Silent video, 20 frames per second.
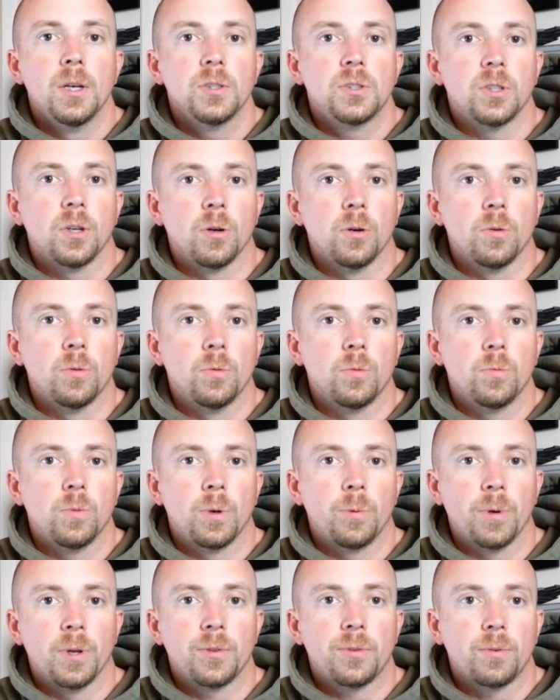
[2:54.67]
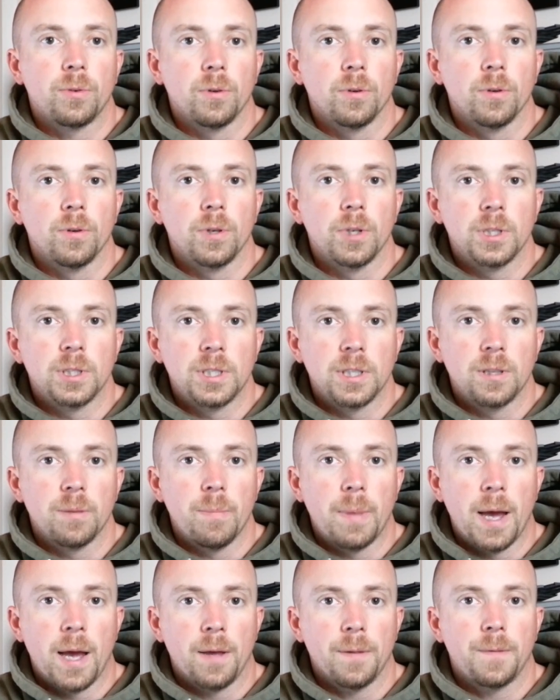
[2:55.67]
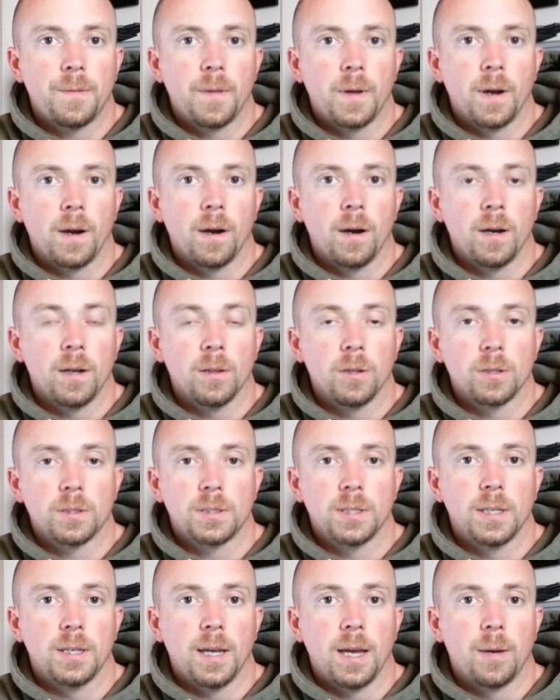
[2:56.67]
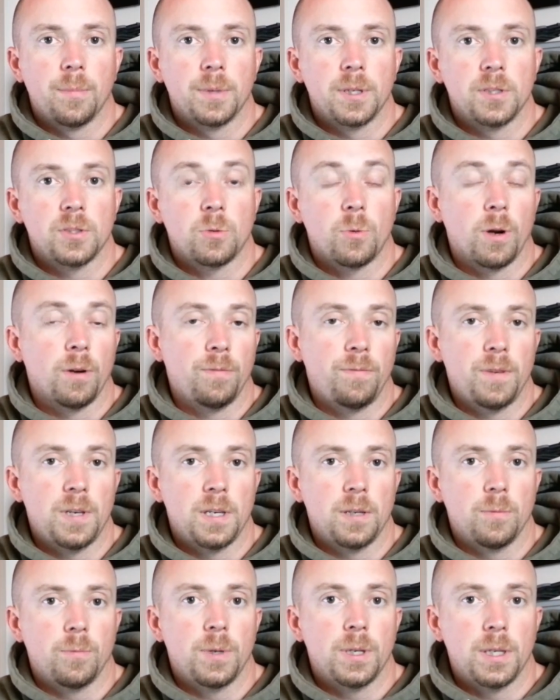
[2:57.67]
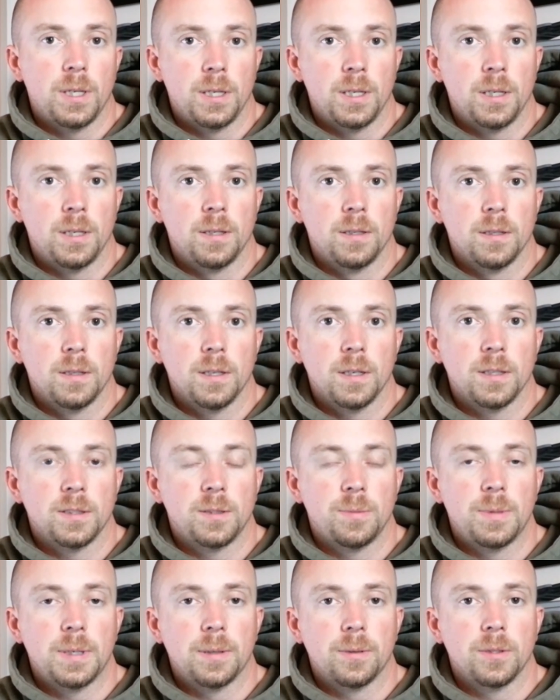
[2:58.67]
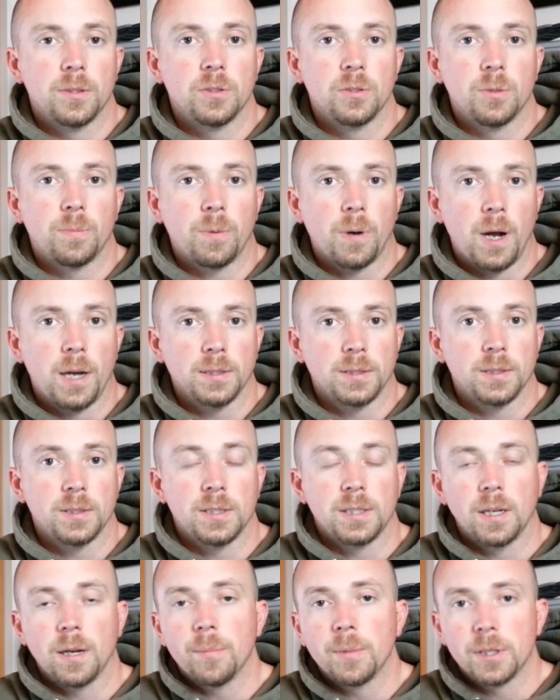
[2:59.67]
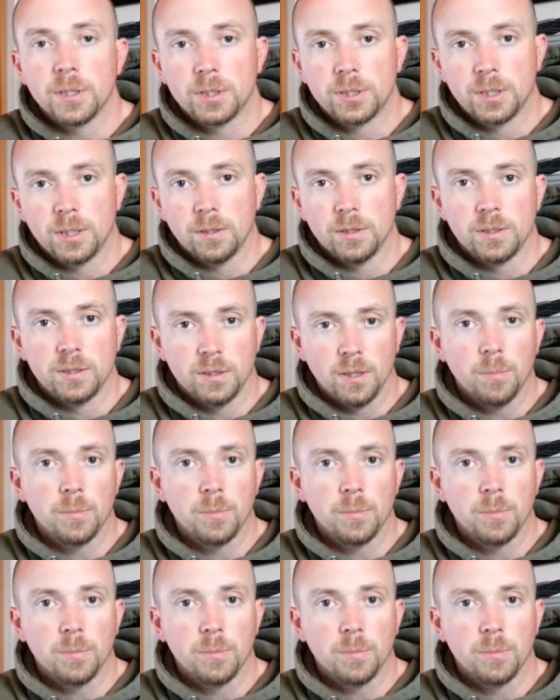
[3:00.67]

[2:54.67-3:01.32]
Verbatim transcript: So we went through and did the math there and looked at how many square feet we need uh, to be able to do the processing. I'm going to share these